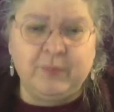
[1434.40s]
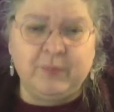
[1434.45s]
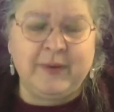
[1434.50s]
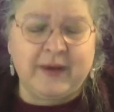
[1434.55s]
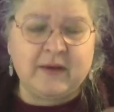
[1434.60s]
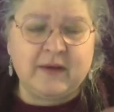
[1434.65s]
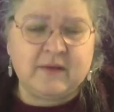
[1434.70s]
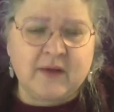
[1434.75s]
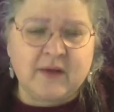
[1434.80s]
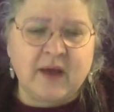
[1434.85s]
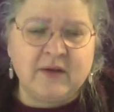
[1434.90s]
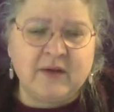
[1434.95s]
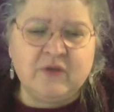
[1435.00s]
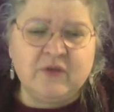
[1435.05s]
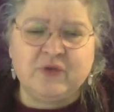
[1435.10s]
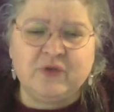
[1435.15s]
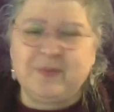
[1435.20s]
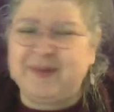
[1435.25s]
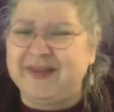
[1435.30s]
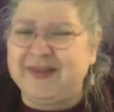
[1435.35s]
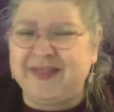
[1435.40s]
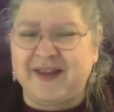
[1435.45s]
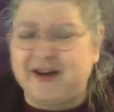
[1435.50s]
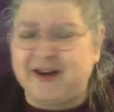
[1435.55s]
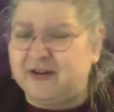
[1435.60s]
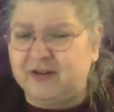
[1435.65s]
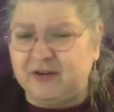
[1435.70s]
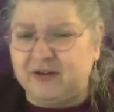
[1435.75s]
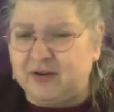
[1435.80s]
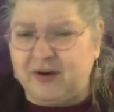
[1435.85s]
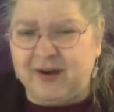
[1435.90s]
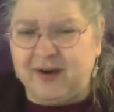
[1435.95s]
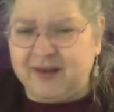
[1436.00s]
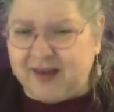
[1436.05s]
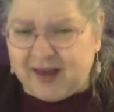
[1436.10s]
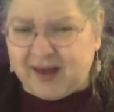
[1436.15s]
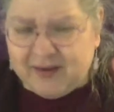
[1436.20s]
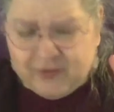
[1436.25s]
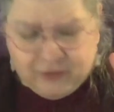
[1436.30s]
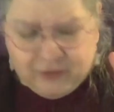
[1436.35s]
because I used to be there,
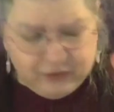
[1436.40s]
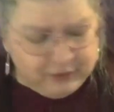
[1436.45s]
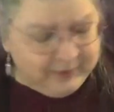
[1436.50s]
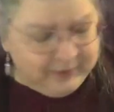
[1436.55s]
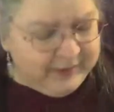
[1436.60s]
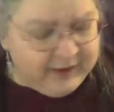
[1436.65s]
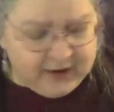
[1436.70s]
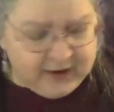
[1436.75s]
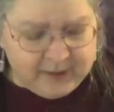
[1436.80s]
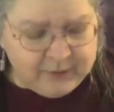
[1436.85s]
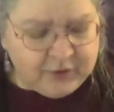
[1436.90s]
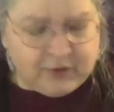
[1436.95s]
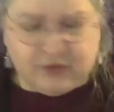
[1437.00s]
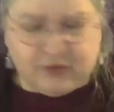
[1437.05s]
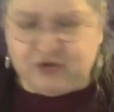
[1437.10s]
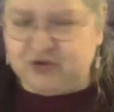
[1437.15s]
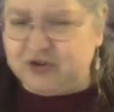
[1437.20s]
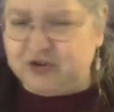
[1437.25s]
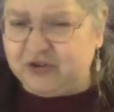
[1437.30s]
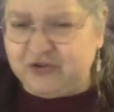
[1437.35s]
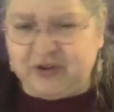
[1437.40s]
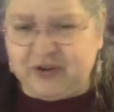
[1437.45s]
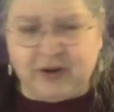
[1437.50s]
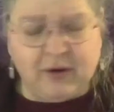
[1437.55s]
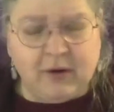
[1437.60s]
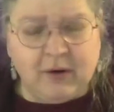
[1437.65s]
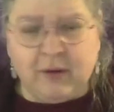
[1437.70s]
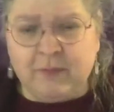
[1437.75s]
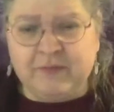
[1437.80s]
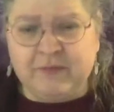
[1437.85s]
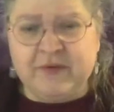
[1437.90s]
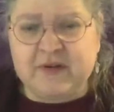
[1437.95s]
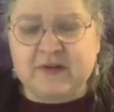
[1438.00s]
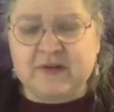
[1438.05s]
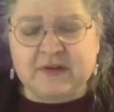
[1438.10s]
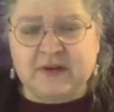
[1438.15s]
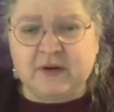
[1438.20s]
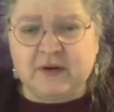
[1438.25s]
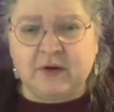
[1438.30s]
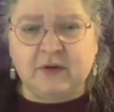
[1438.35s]
I used to be there. I'm not judging,
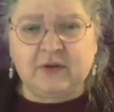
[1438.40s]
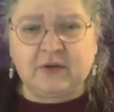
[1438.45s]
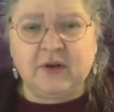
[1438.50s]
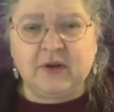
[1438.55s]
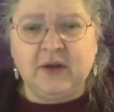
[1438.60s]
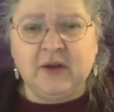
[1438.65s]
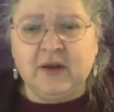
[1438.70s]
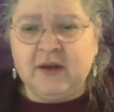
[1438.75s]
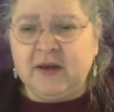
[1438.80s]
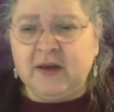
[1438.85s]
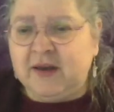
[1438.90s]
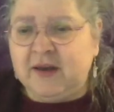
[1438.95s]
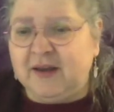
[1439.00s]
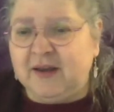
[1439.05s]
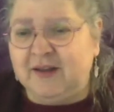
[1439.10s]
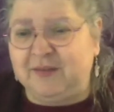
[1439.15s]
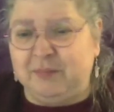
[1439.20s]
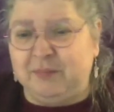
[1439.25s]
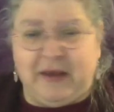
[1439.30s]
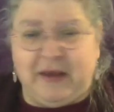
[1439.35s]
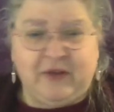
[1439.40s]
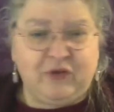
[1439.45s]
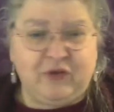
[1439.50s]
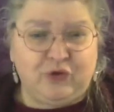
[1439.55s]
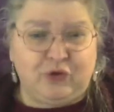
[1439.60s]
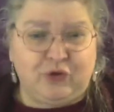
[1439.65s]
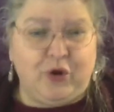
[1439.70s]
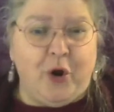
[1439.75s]
obviously not. It makes